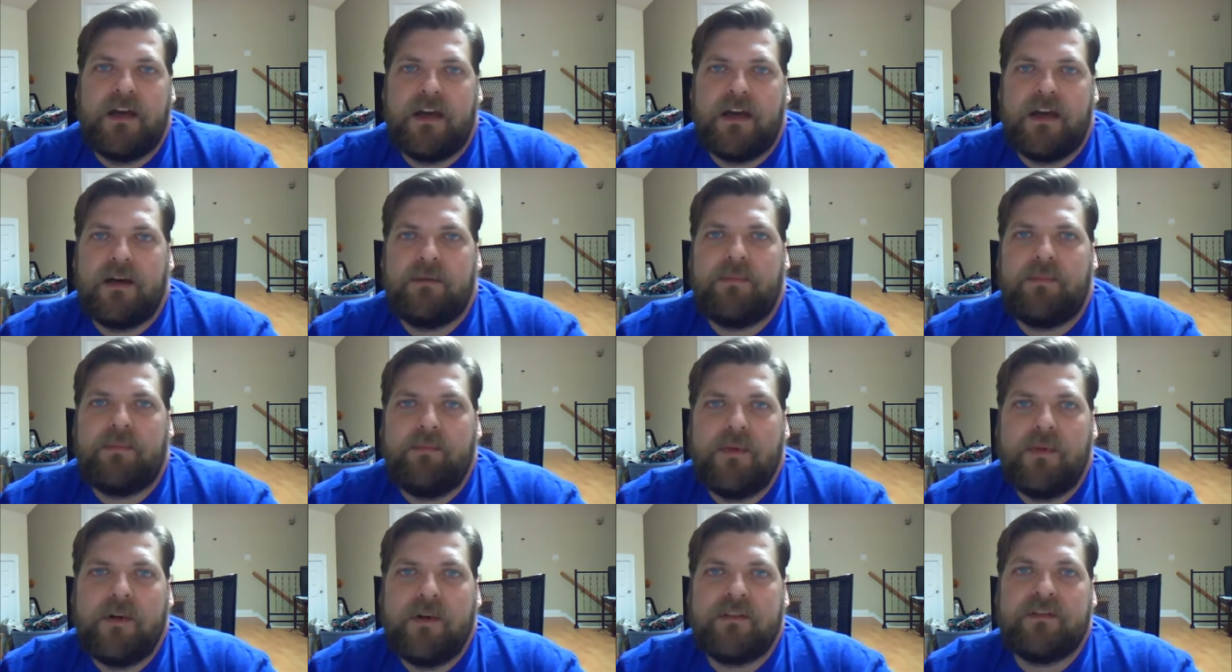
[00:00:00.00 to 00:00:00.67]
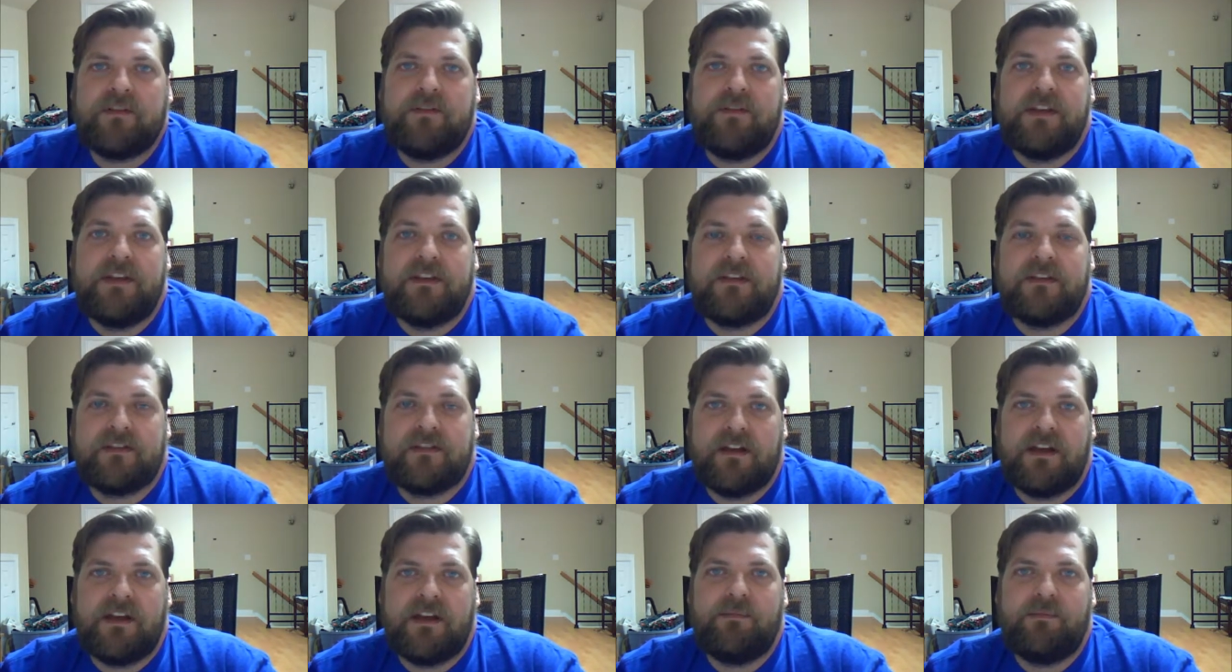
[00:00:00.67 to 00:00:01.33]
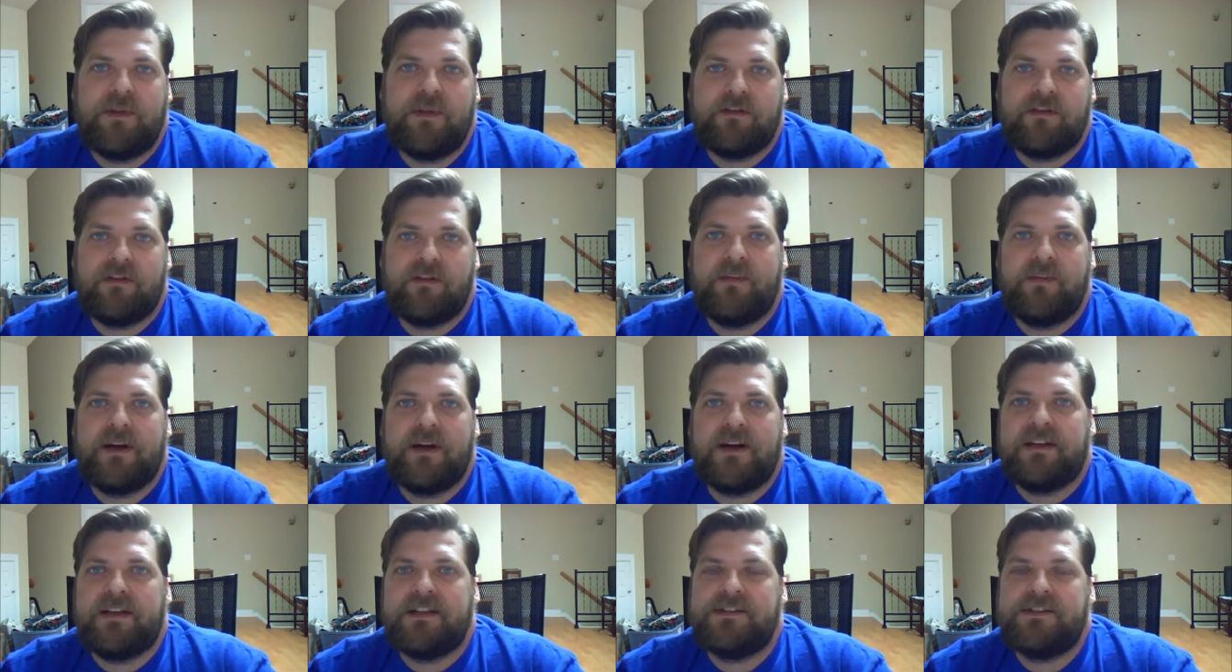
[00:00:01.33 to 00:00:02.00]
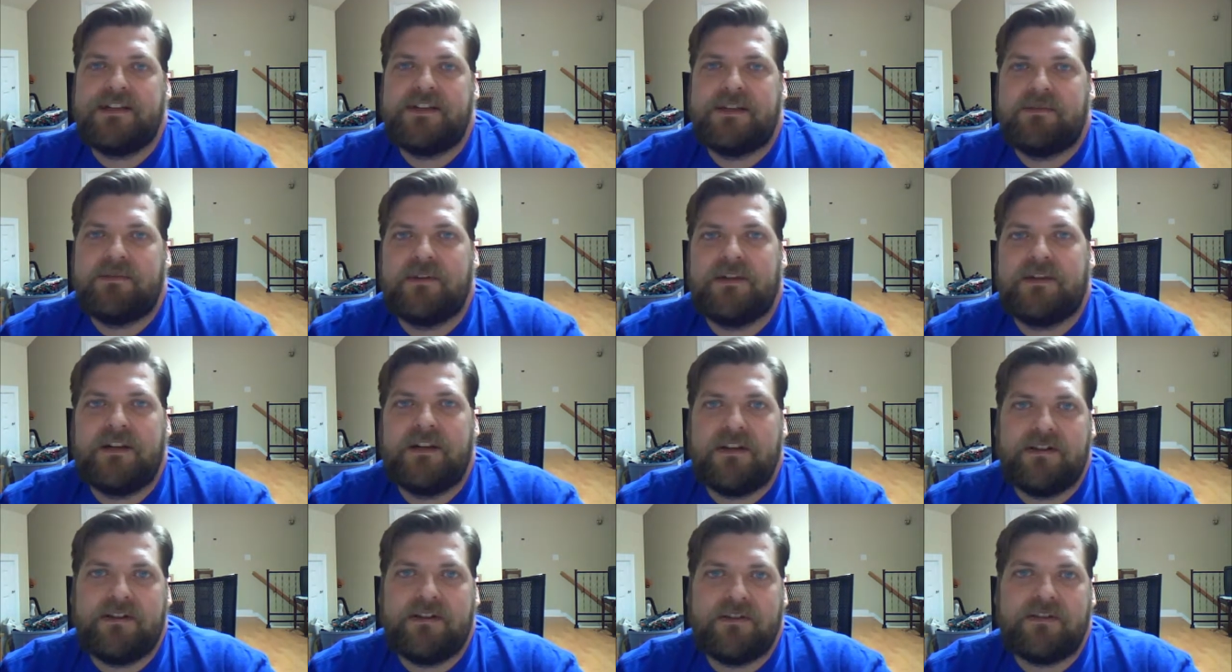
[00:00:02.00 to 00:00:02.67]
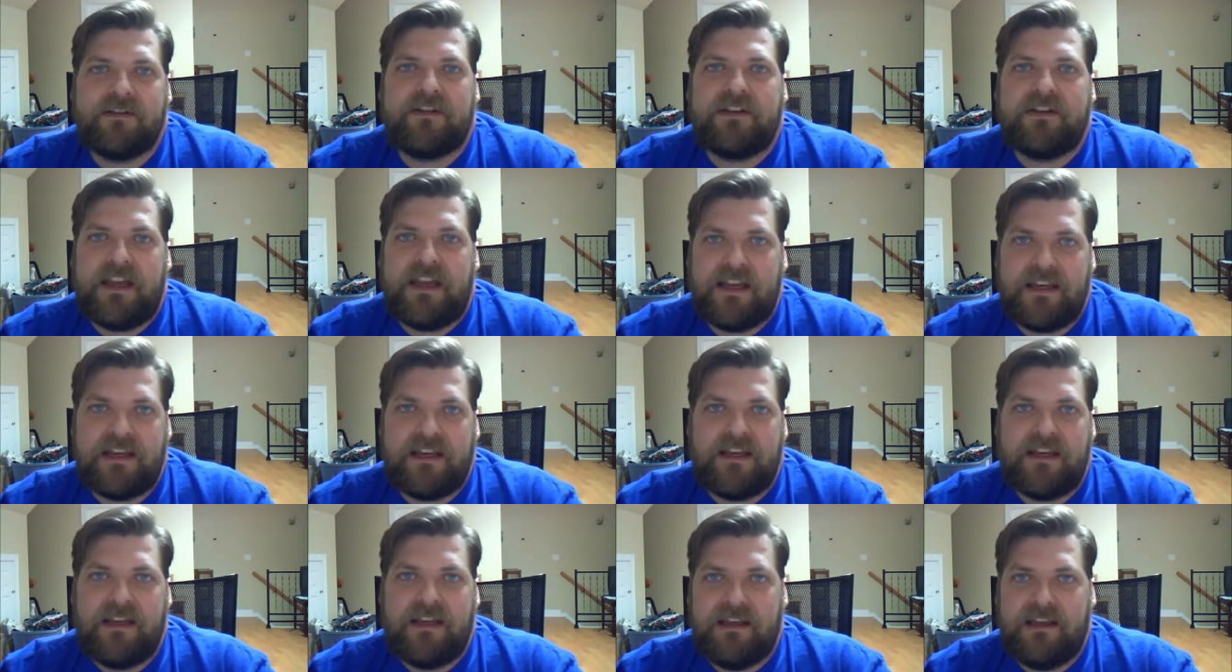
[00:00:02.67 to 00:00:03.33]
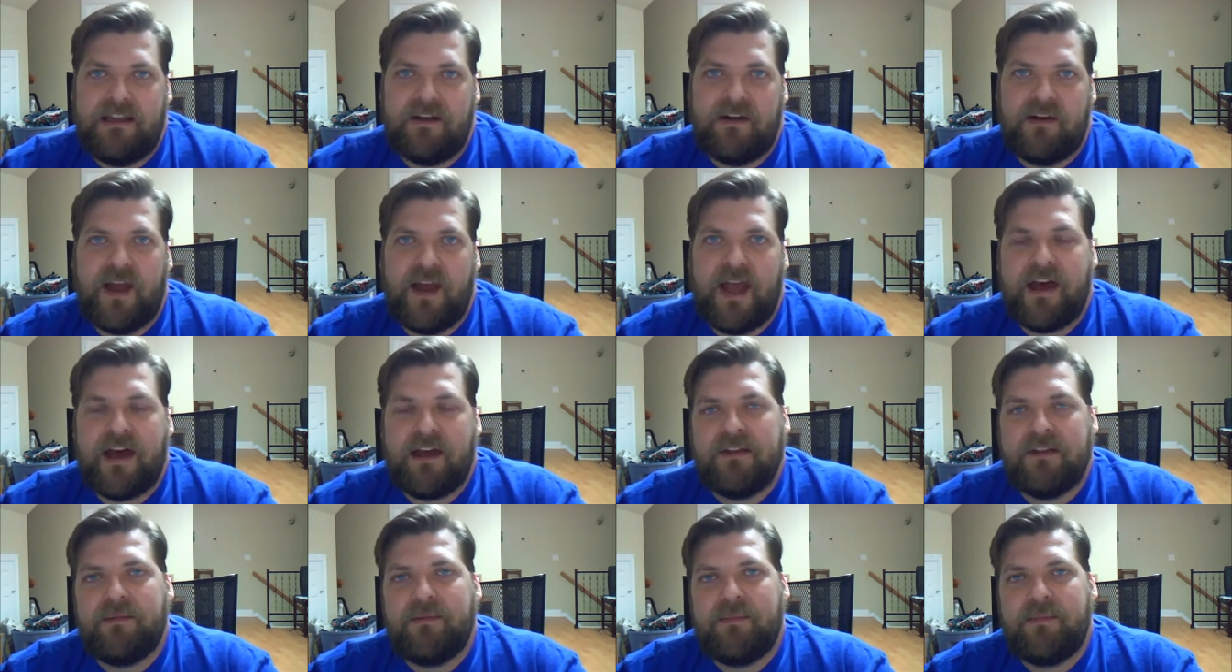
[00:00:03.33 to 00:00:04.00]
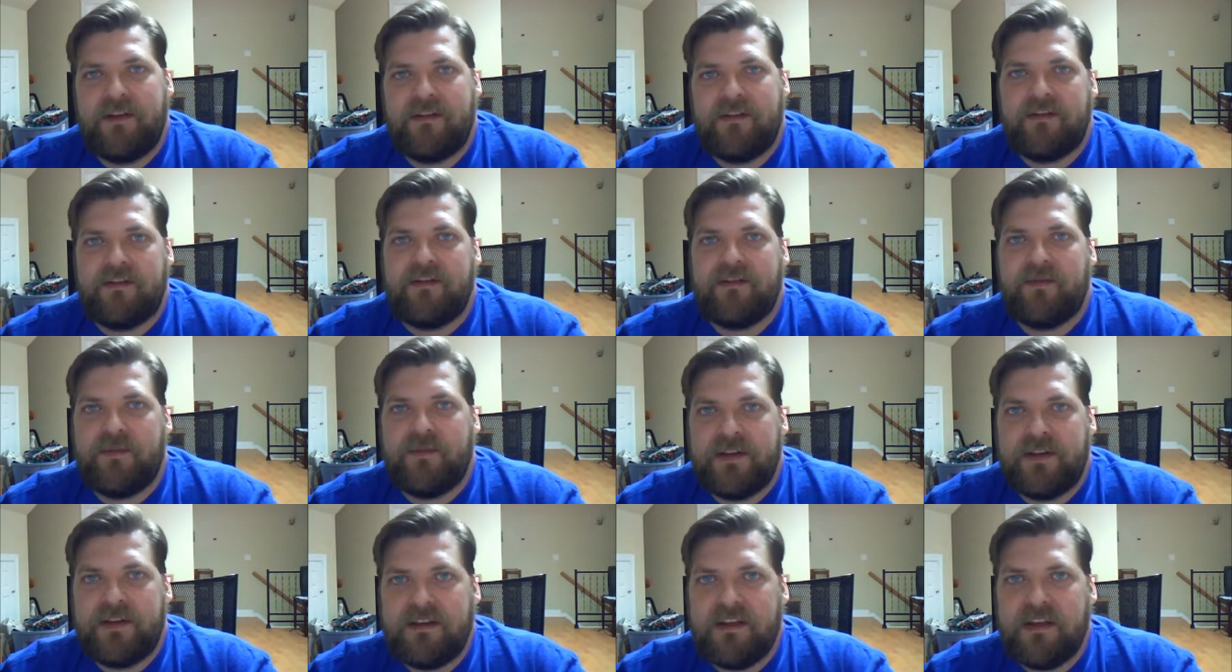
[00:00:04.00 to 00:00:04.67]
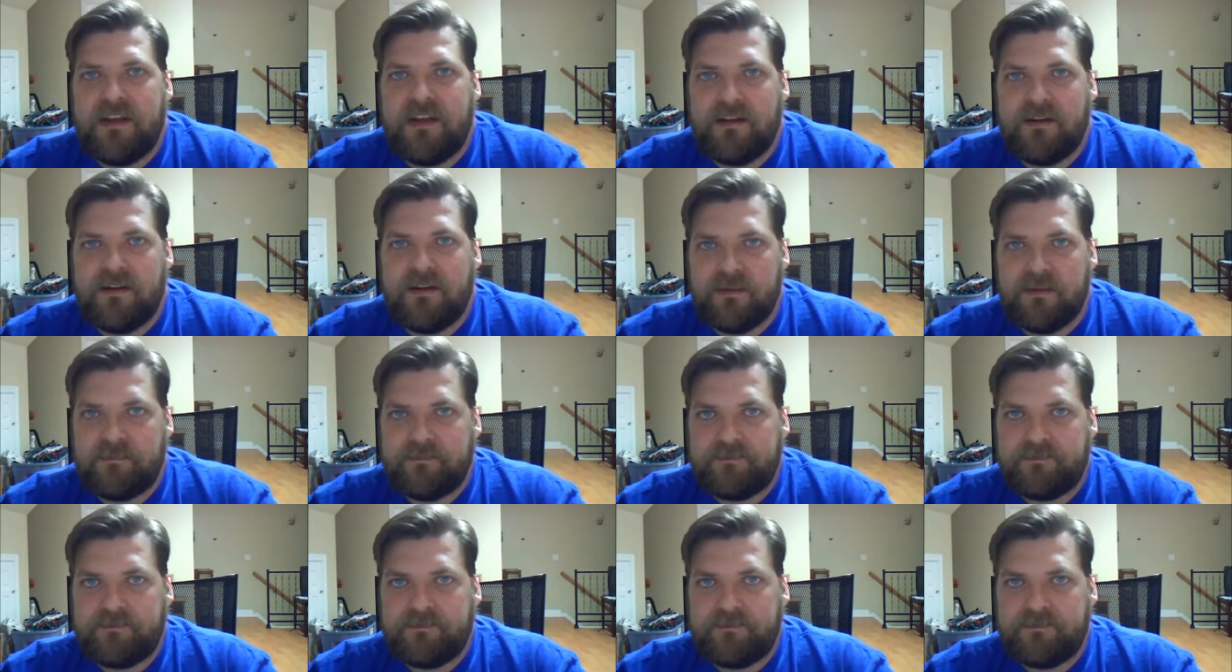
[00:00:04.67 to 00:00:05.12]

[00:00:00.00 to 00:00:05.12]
but most of the assignments are about a general understanding. You know, how do the pieces fit together?